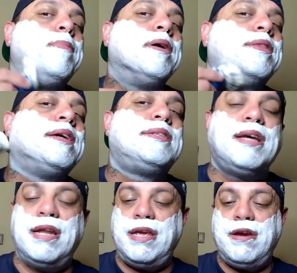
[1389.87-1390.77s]
but this
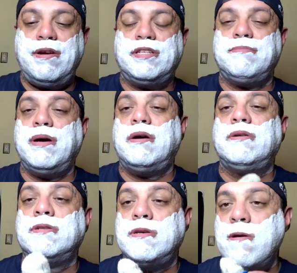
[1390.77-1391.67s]
scent here
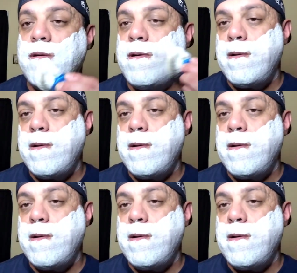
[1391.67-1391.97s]
smells